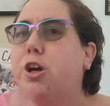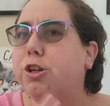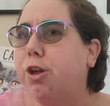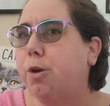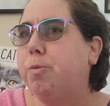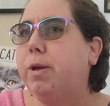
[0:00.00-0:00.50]

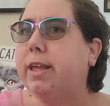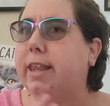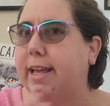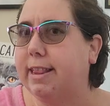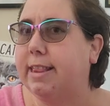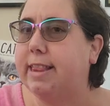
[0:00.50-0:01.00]
So I really
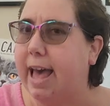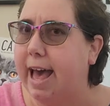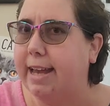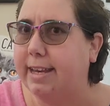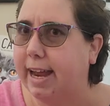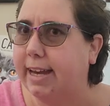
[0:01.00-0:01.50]
liked
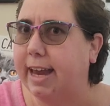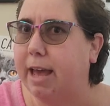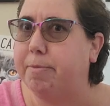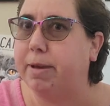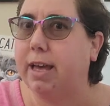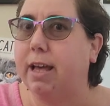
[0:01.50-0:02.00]
that
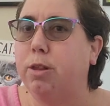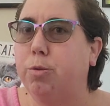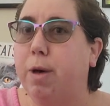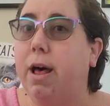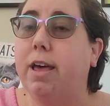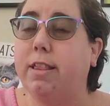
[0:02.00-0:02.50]
dynamic as
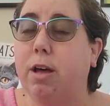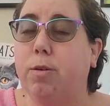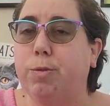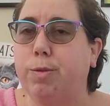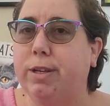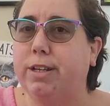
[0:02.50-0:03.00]
well. I thought it
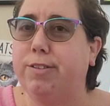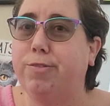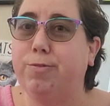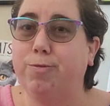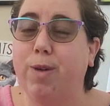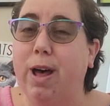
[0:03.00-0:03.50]
was really
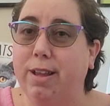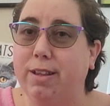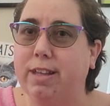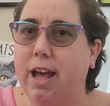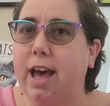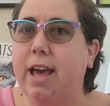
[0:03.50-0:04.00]
well
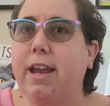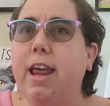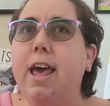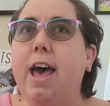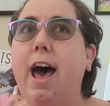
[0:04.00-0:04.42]
done.